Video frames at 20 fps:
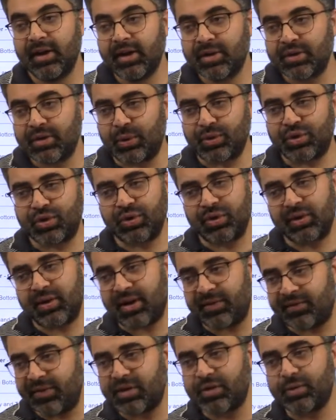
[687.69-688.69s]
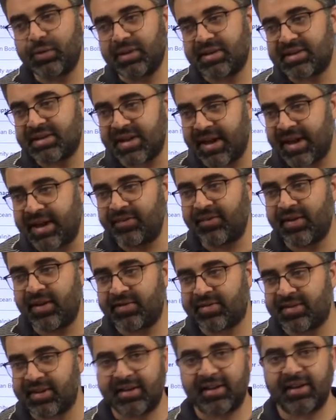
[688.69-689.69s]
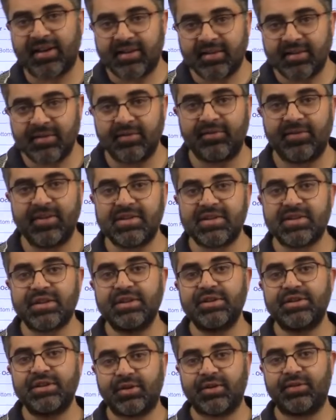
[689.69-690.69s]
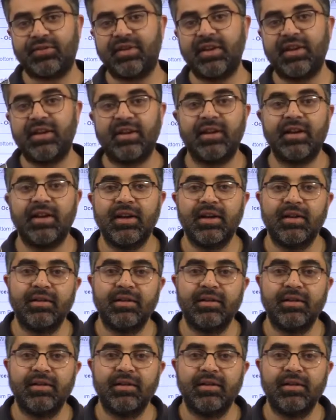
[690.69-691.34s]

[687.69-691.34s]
So oceanography towards the end, we have said that physical geography